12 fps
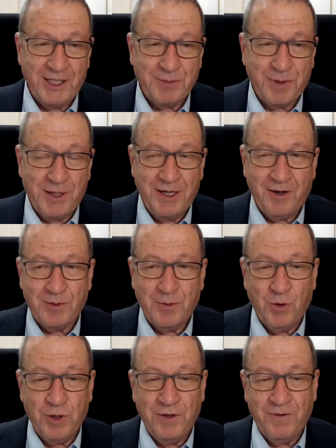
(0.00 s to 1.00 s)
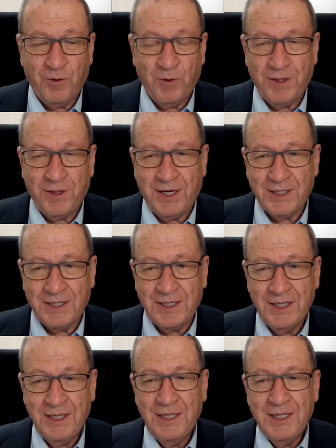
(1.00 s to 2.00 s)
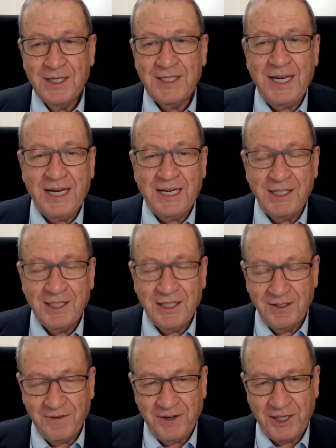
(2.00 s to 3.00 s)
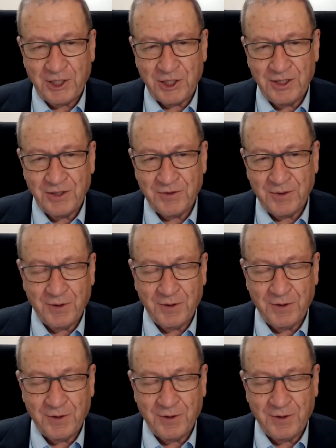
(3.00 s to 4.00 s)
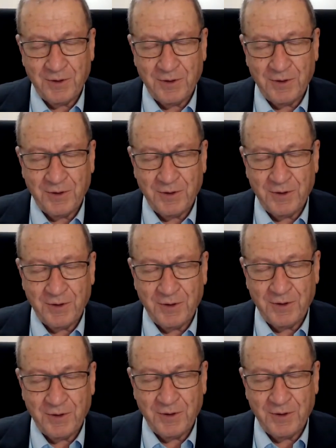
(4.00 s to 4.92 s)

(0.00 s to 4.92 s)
It's probably a lot more than 4,000 second infections from the first wave to the second.